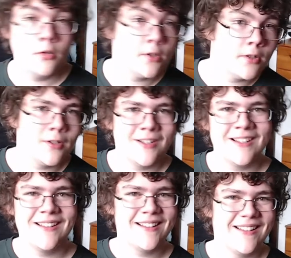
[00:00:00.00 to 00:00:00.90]

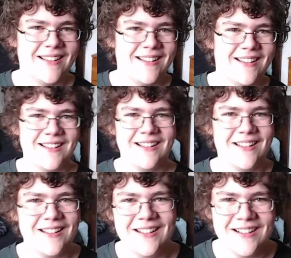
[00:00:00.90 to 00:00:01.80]

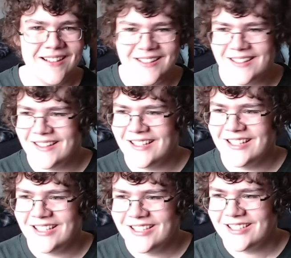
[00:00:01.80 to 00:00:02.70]

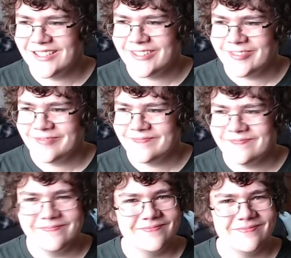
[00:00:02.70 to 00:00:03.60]

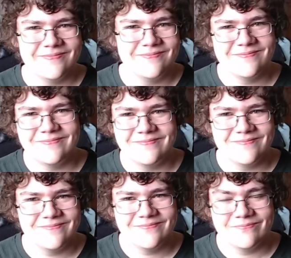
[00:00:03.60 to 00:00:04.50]

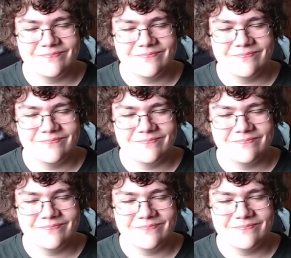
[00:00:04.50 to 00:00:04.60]
Nobody speaks.